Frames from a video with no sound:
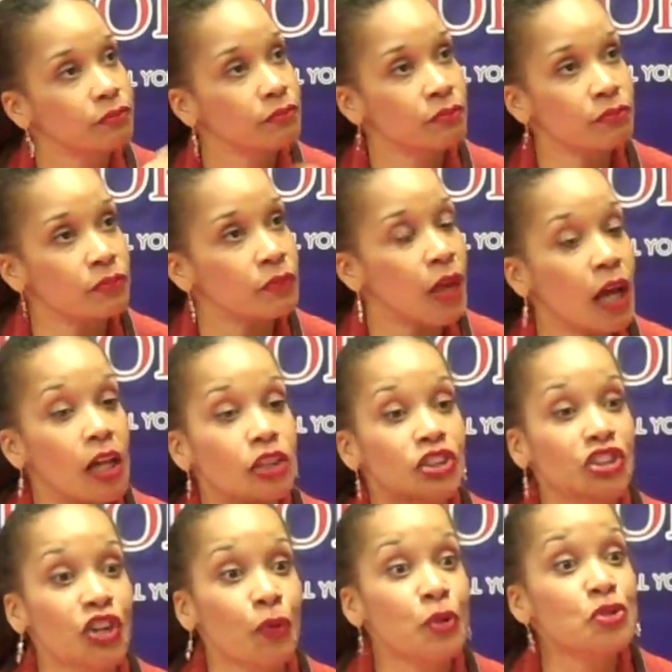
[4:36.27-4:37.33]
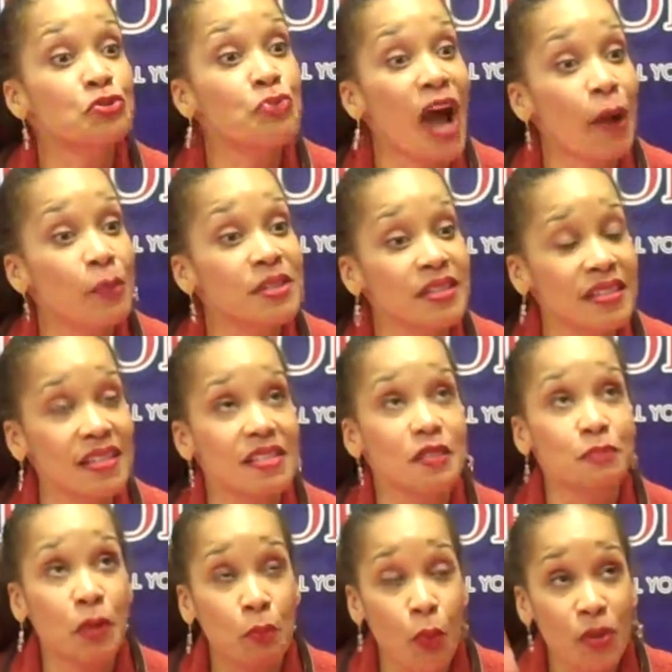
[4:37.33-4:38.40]
Wow. So I was in
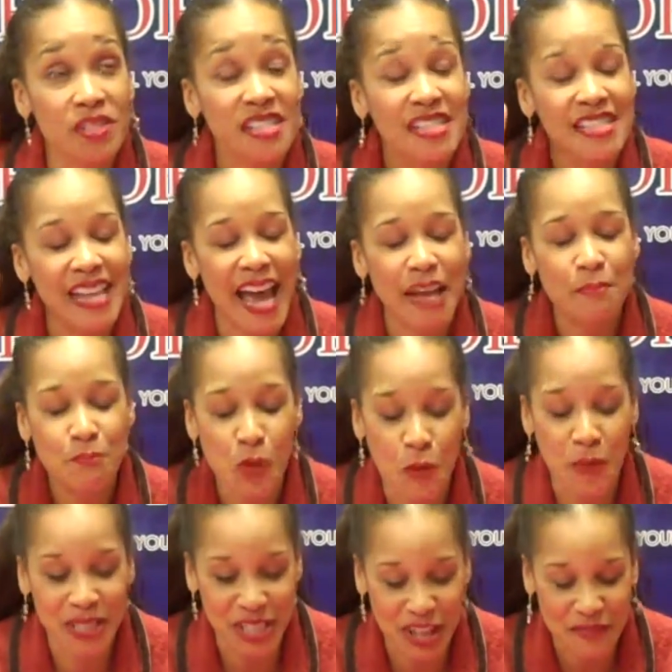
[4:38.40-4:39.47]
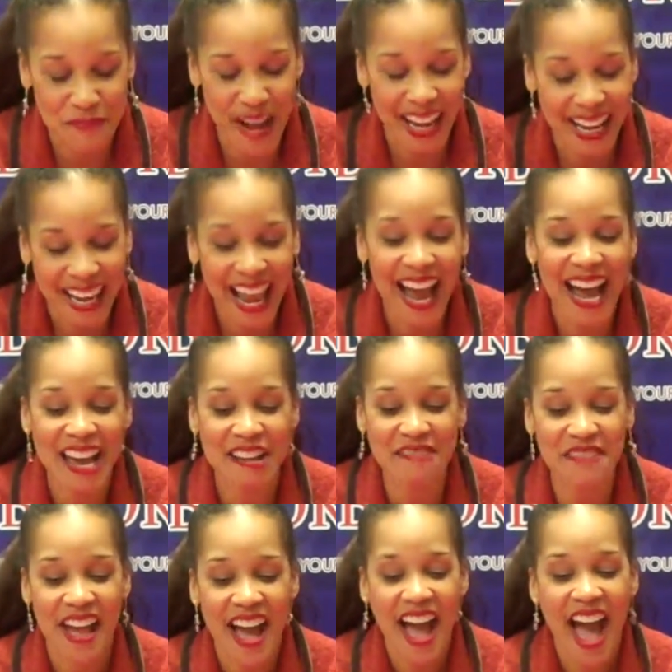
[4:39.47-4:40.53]
the most zen moment of my
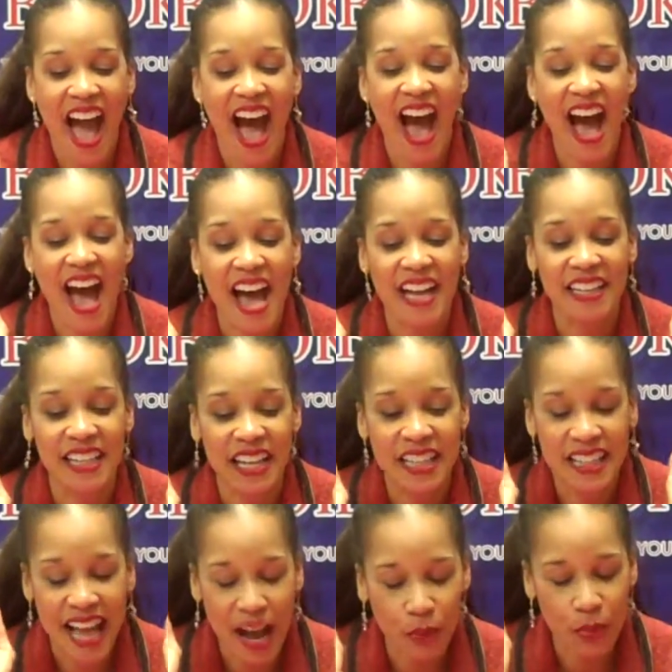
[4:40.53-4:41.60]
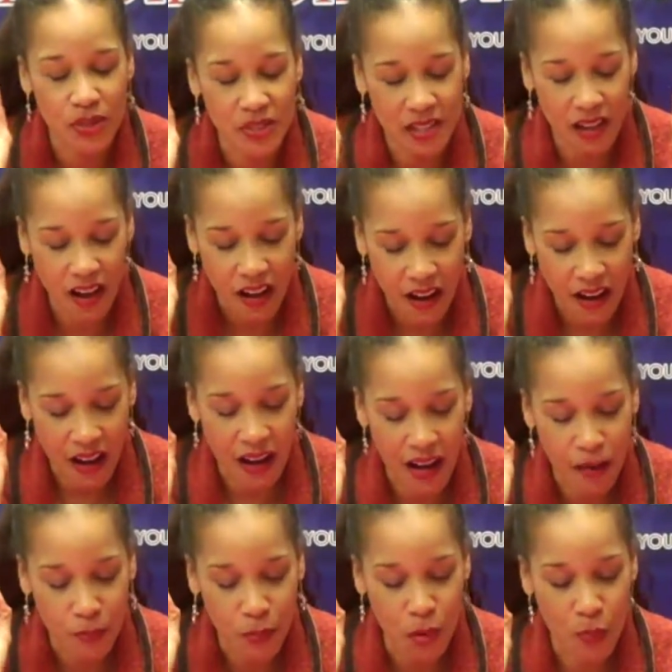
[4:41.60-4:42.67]
life, and that was the
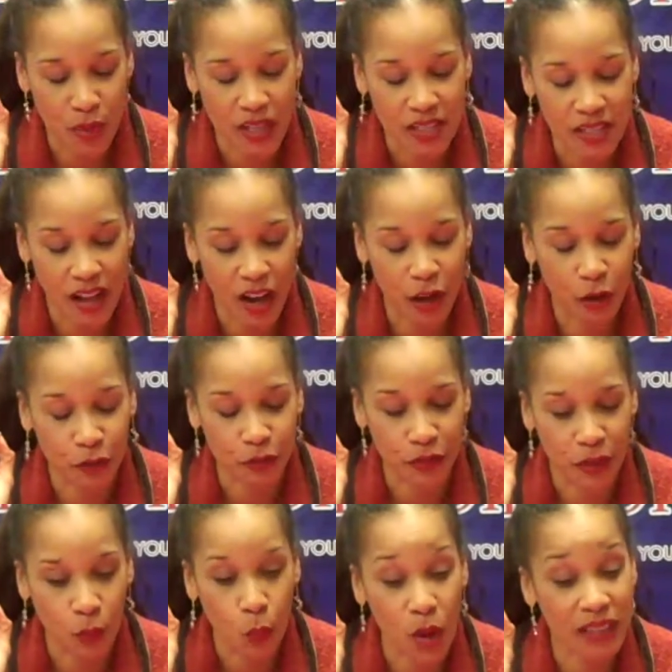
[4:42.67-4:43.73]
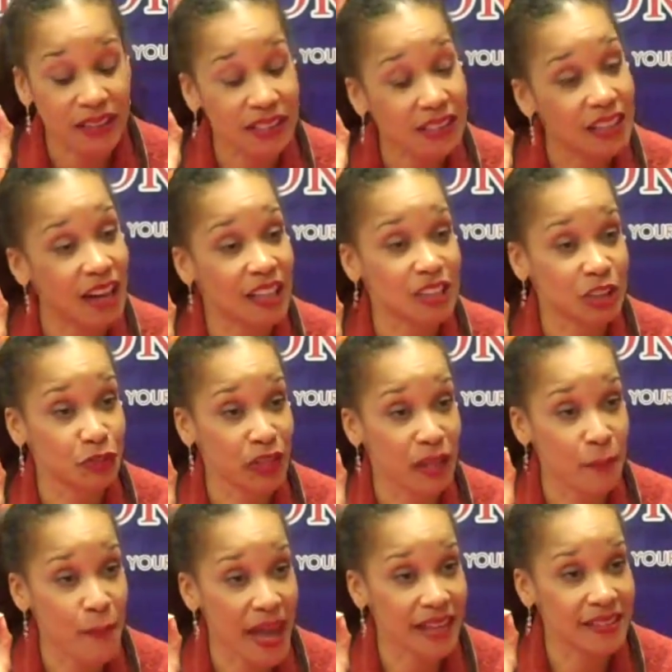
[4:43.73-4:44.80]
aha moment of what Tadasana
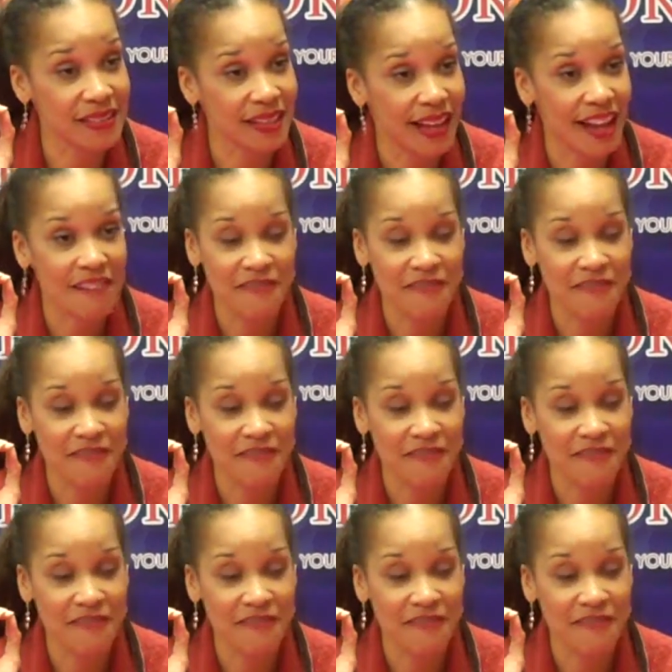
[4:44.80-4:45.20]
really meant.